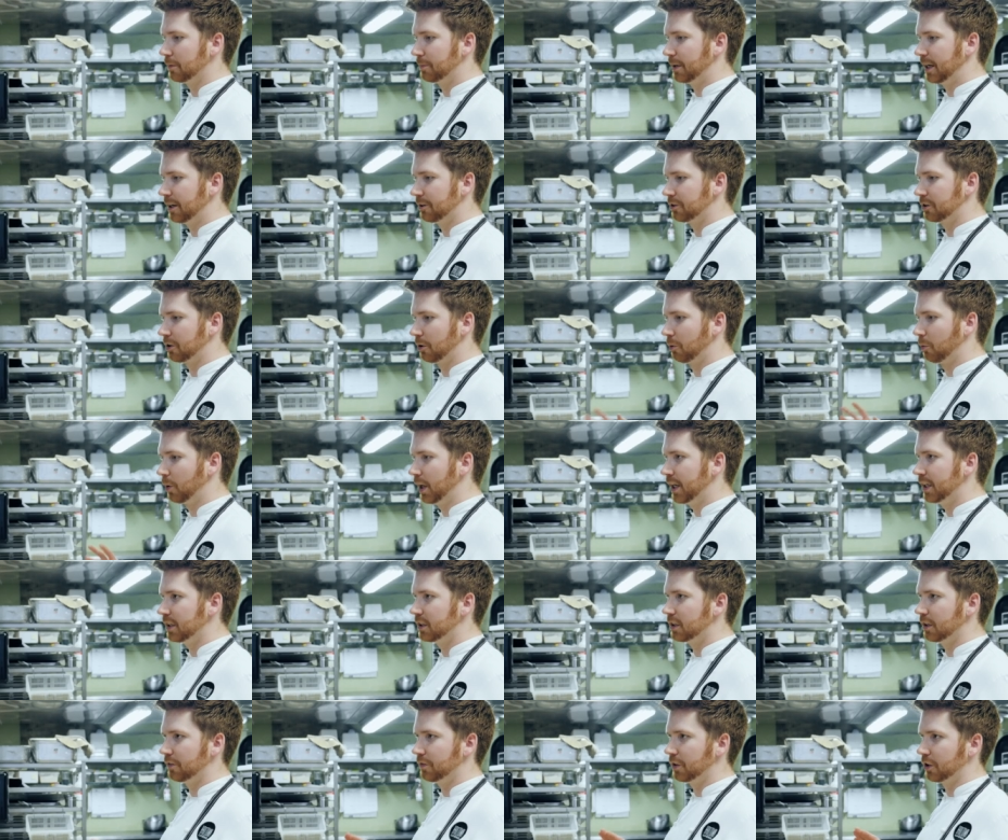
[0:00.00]
about the
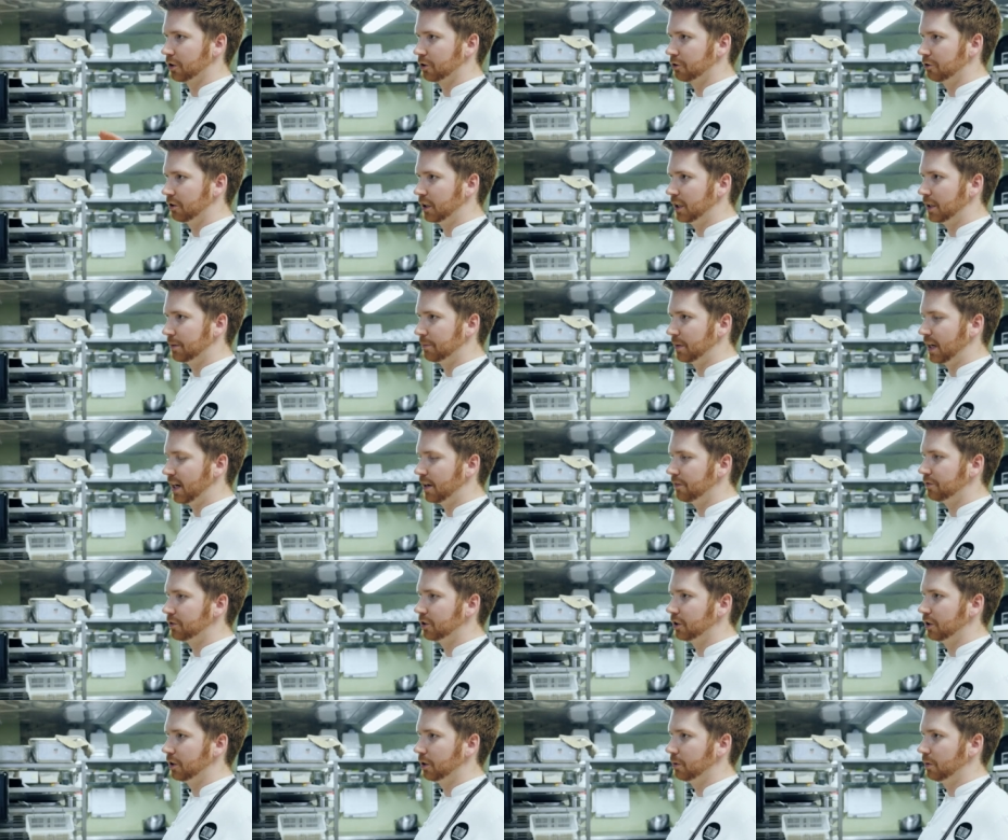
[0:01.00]
weight of your cream
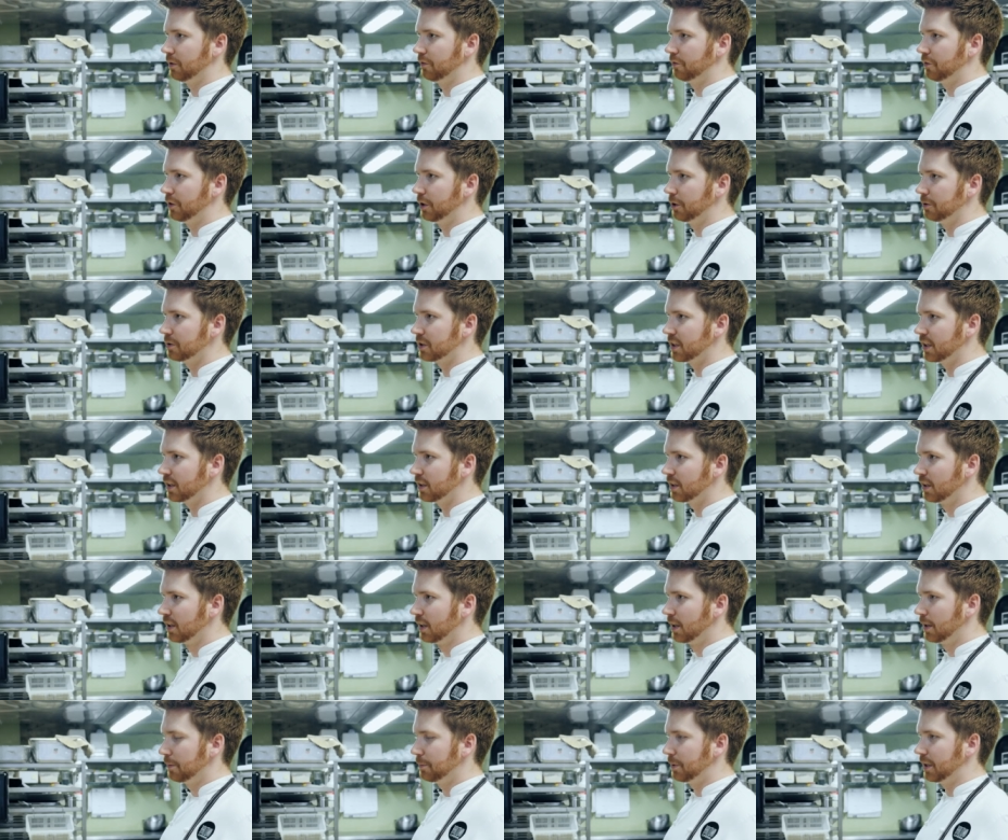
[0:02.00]
after you infuse it
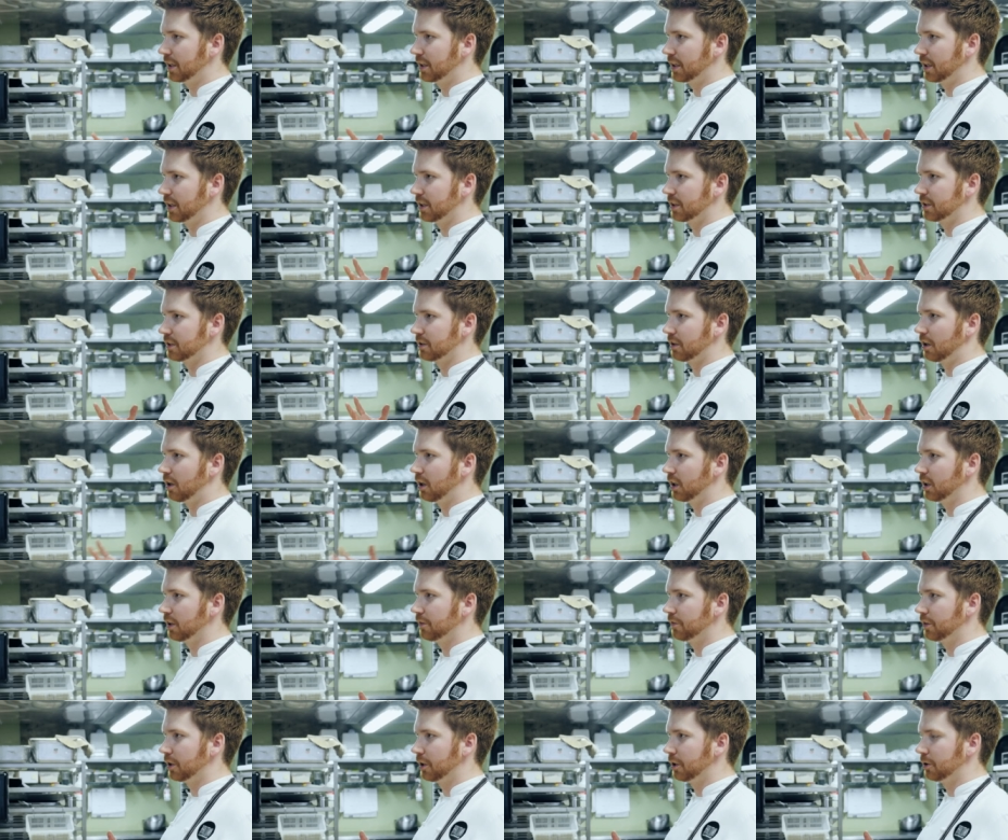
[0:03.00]
because all
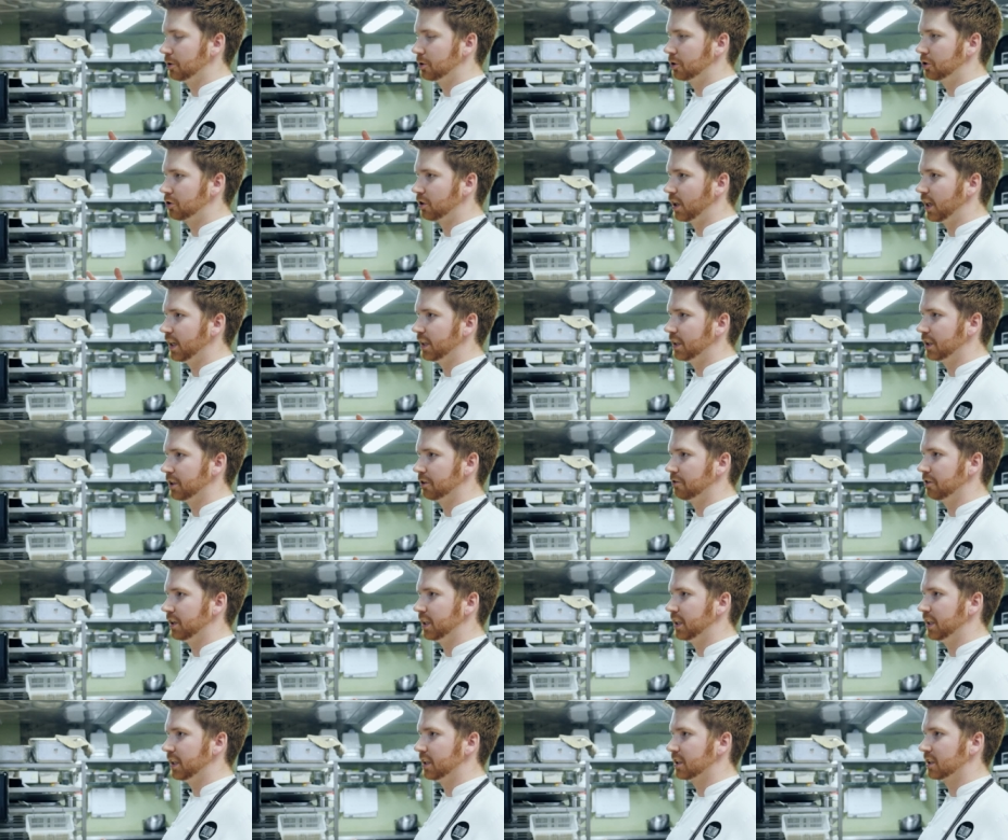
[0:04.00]
of those dried
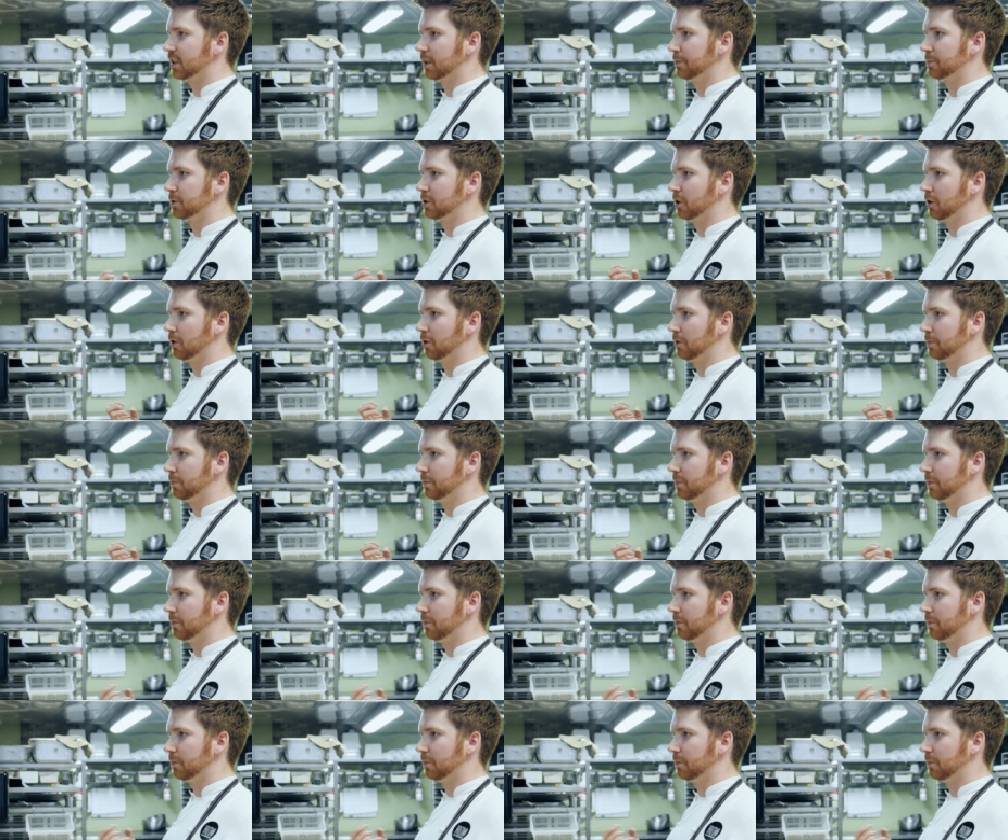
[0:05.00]
ingredients absorb